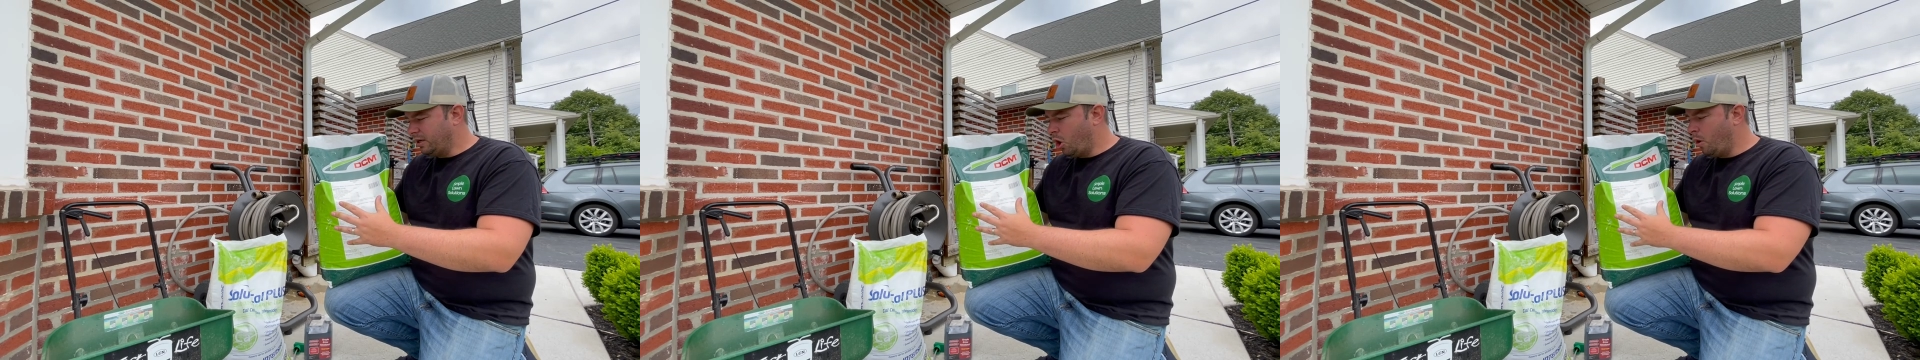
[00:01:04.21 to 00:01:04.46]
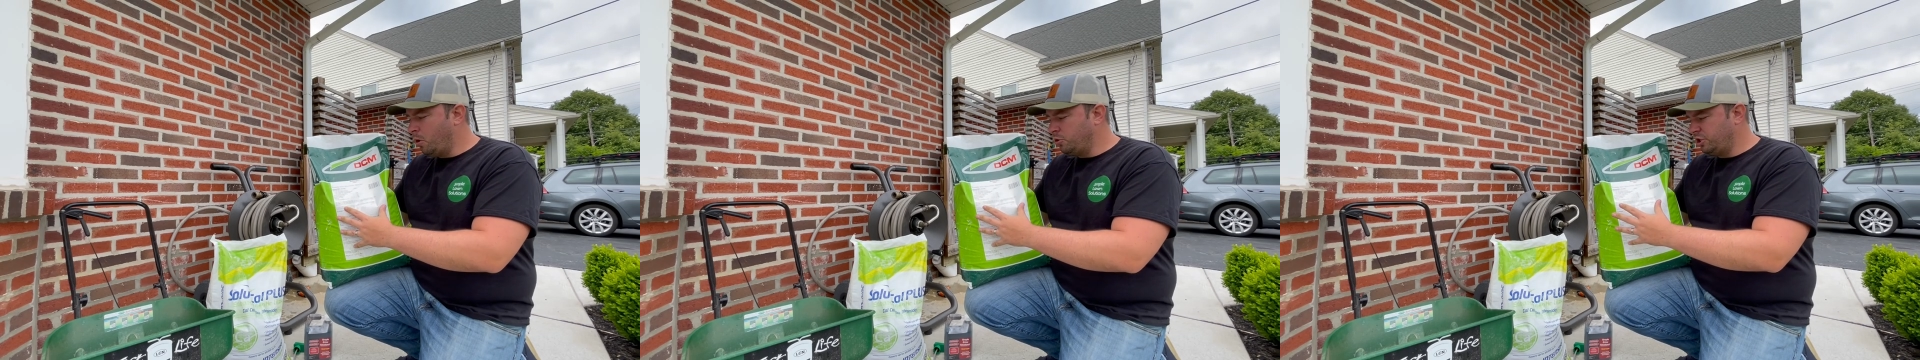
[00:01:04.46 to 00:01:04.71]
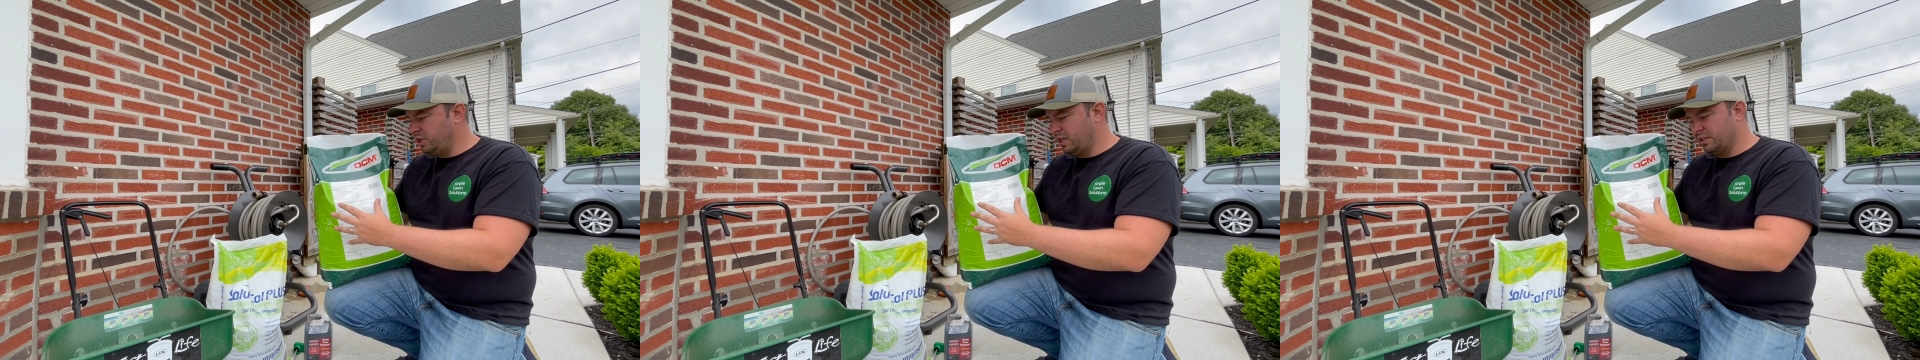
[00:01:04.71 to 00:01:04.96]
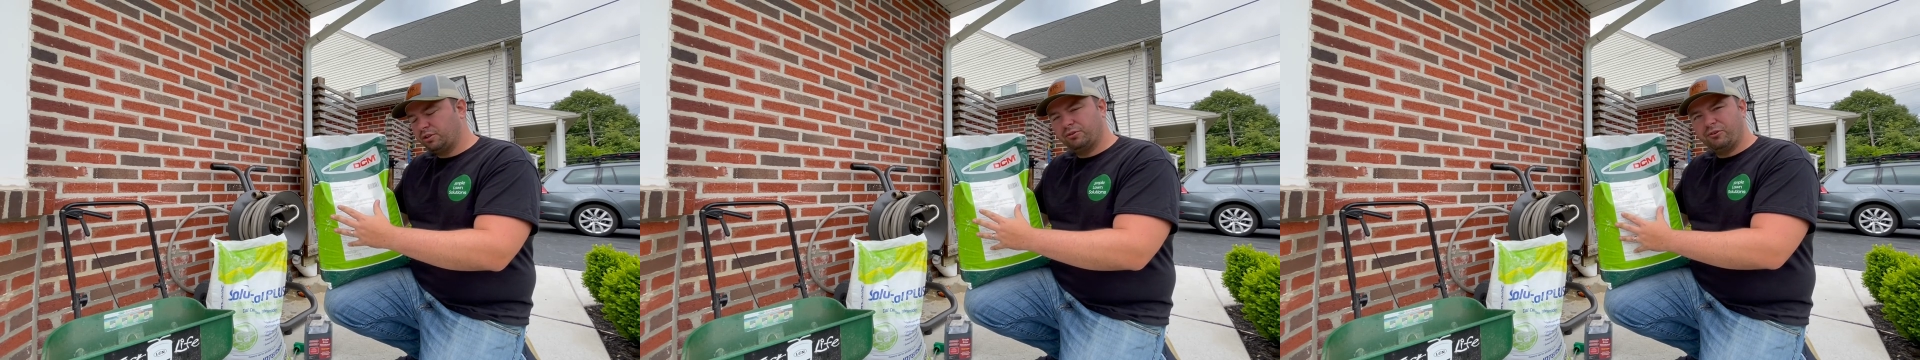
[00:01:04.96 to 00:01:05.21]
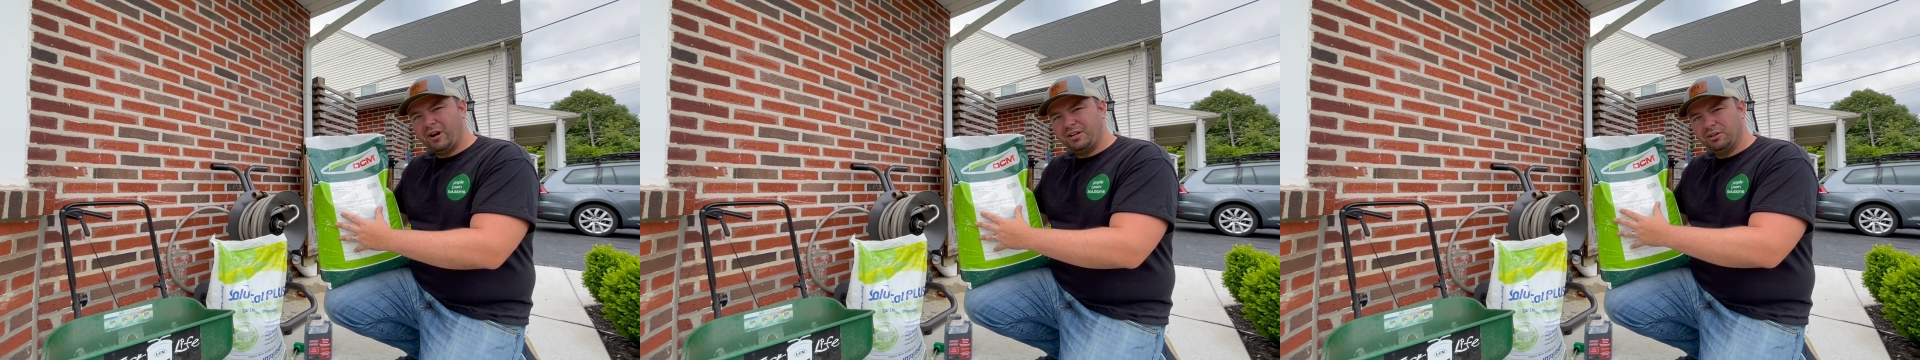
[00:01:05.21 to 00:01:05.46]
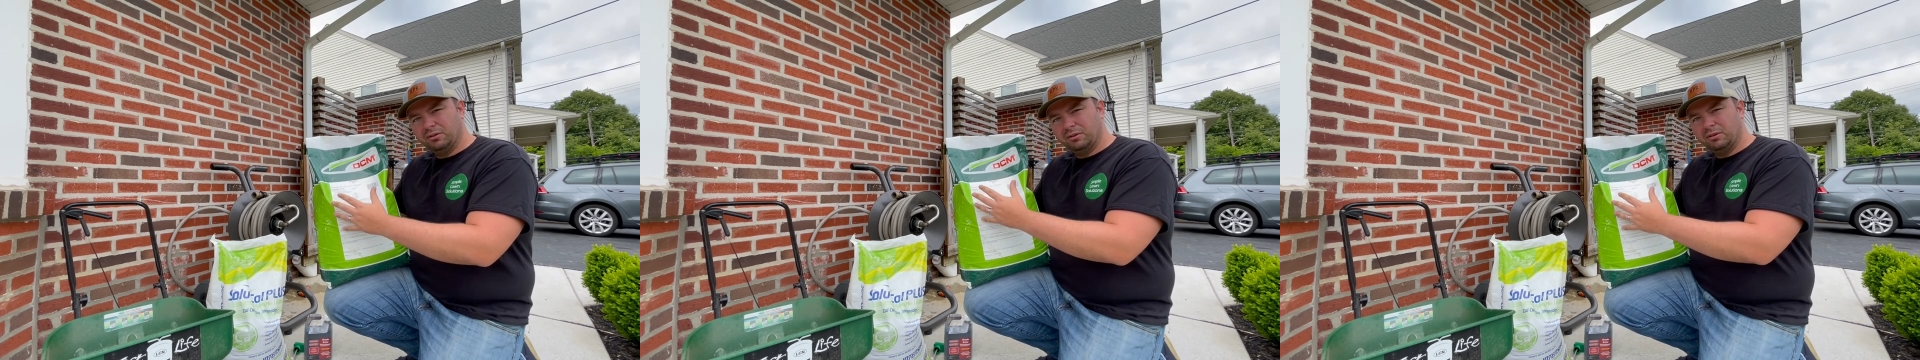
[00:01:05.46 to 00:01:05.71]
homogeneous
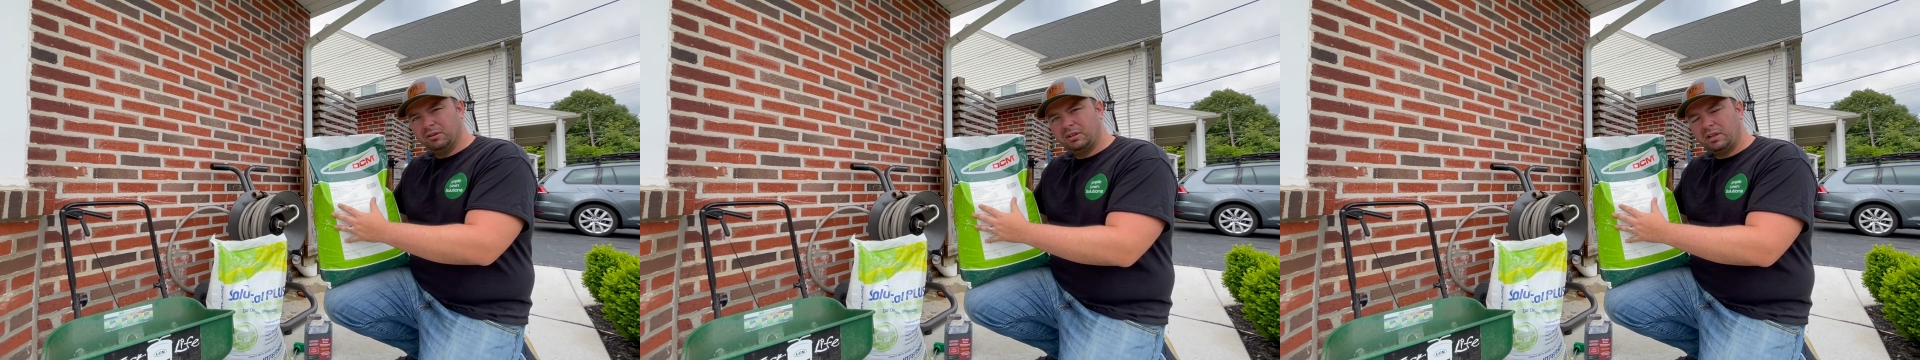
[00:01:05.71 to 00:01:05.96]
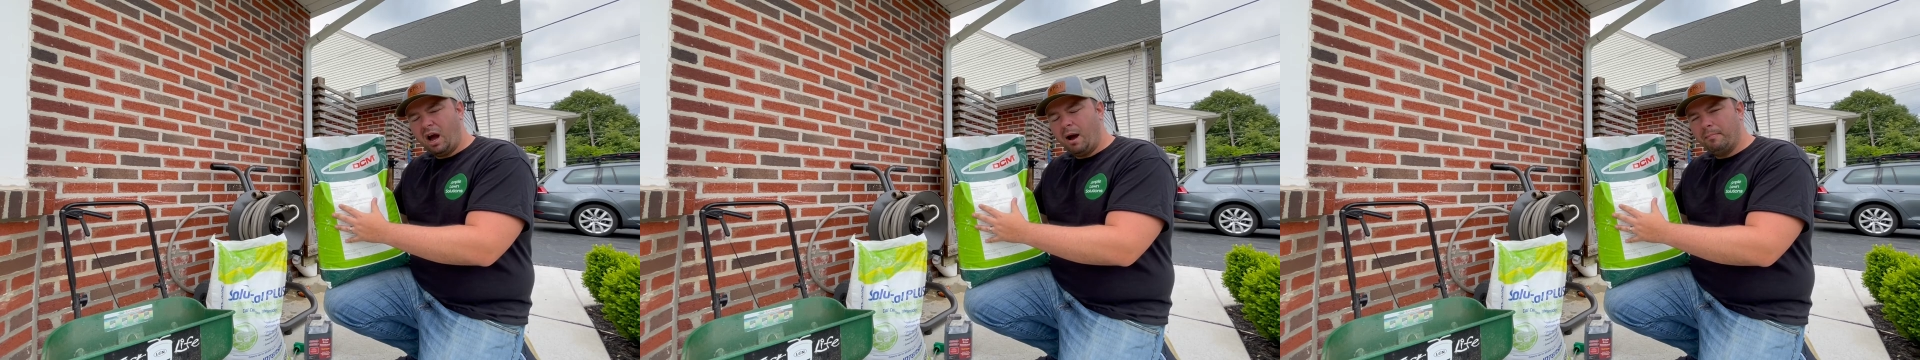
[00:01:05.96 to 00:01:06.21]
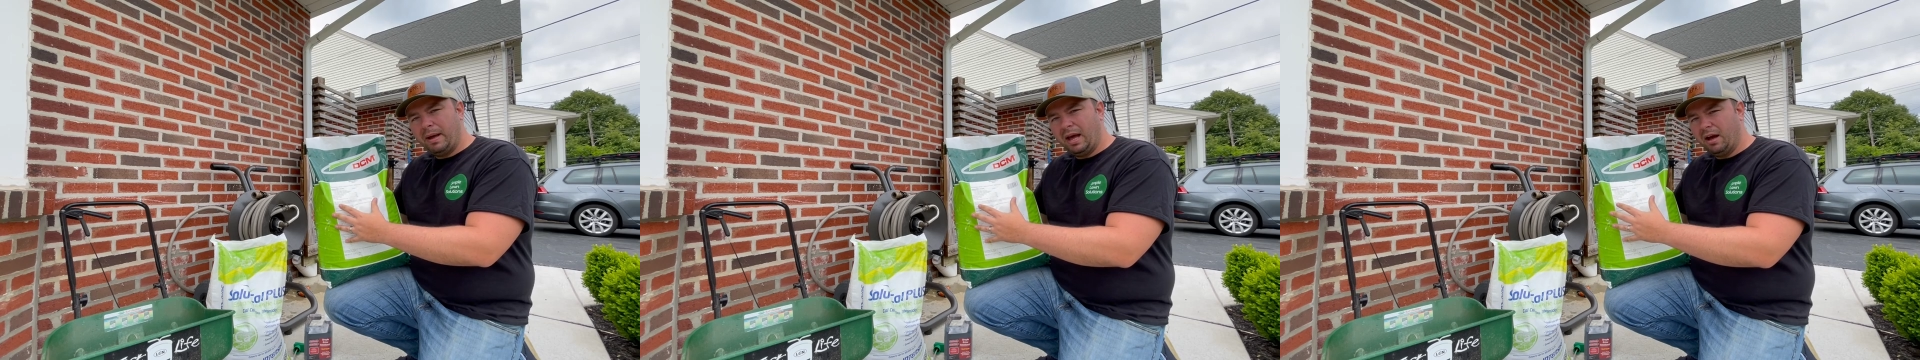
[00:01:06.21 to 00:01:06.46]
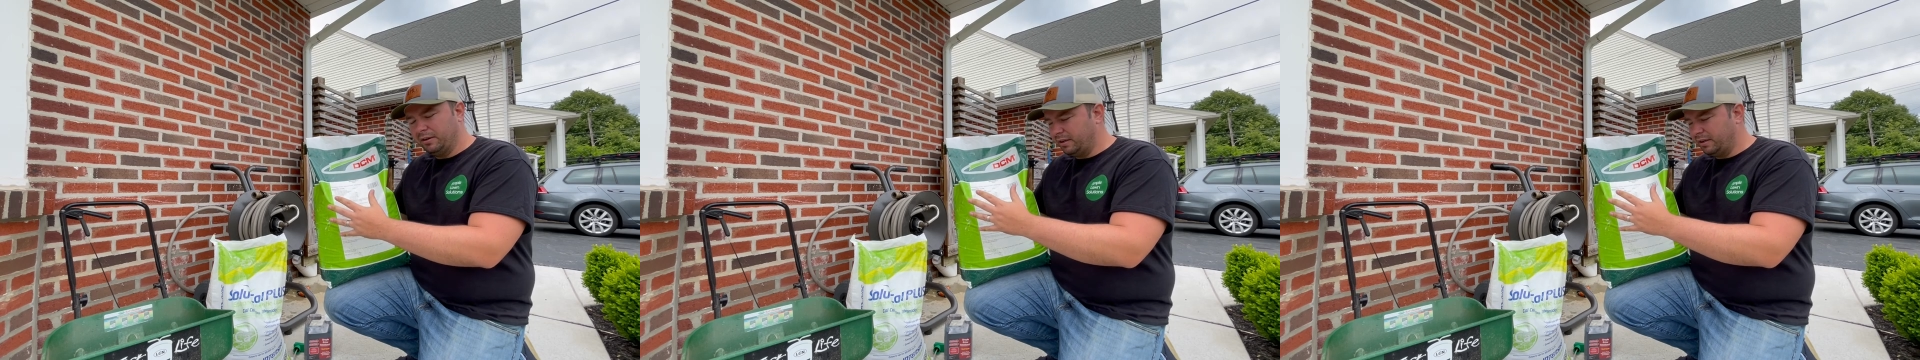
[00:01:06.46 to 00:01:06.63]
granular compound